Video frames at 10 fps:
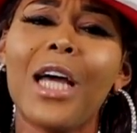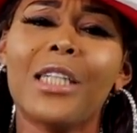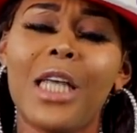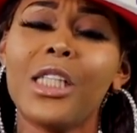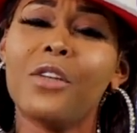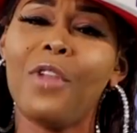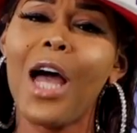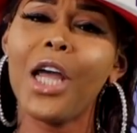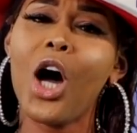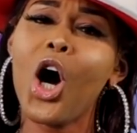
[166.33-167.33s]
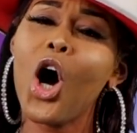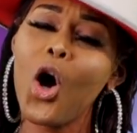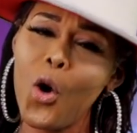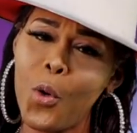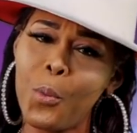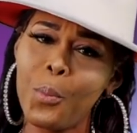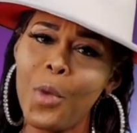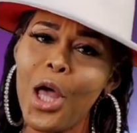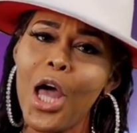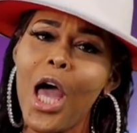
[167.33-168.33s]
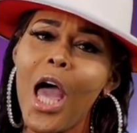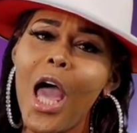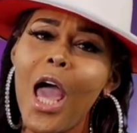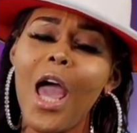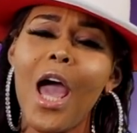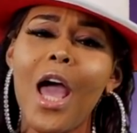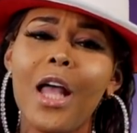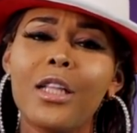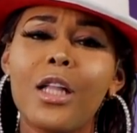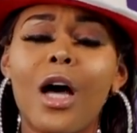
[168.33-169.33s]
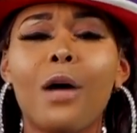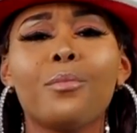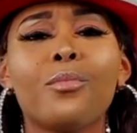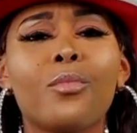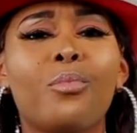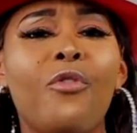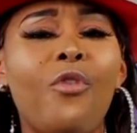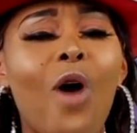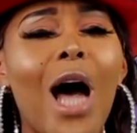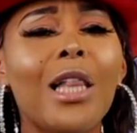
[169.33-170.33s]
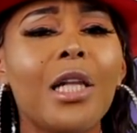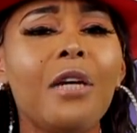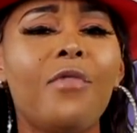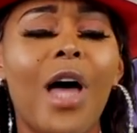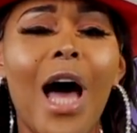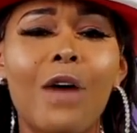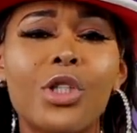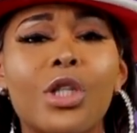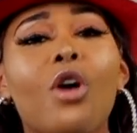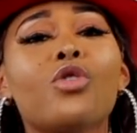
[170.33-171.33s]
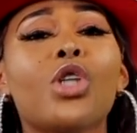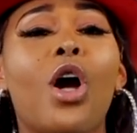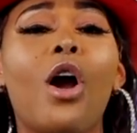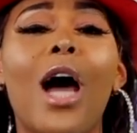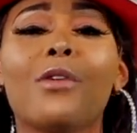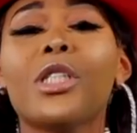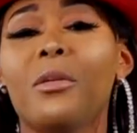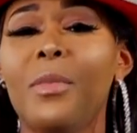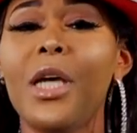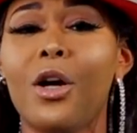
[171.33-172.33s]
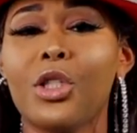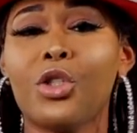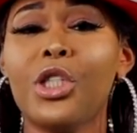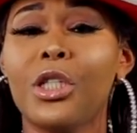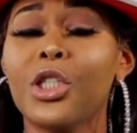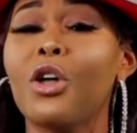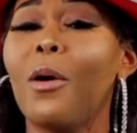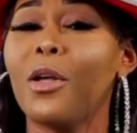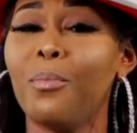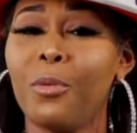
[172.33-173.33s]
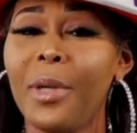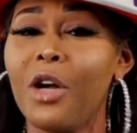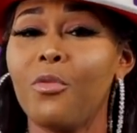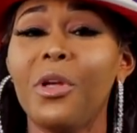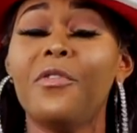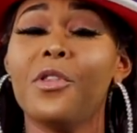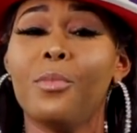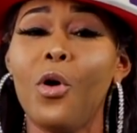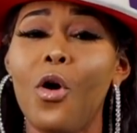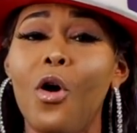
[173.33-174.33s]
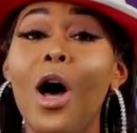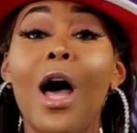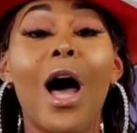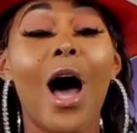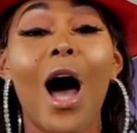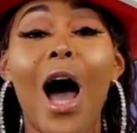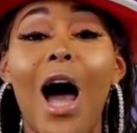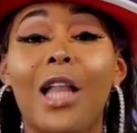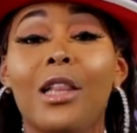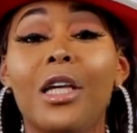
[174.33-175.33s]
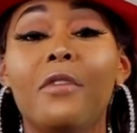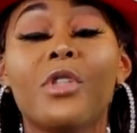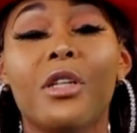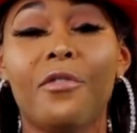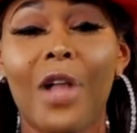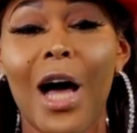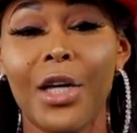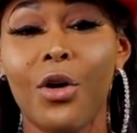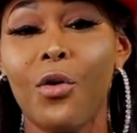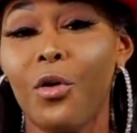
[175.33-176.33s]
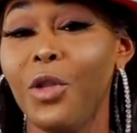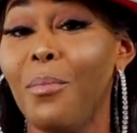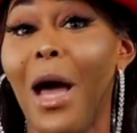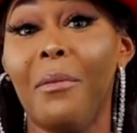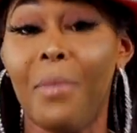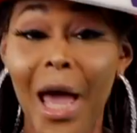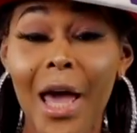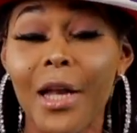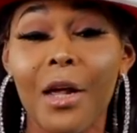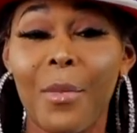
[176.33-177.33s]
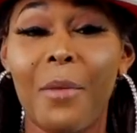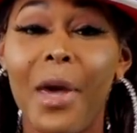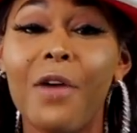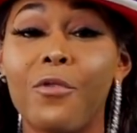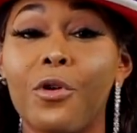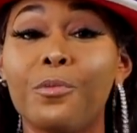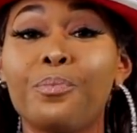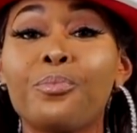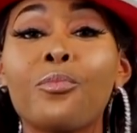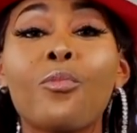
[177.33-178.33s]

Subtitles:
I take the flyer home. And before I leave the house to go to her house to meet her so she can start preparing me for the ball, I leave the flyer on my bed in my bedroom.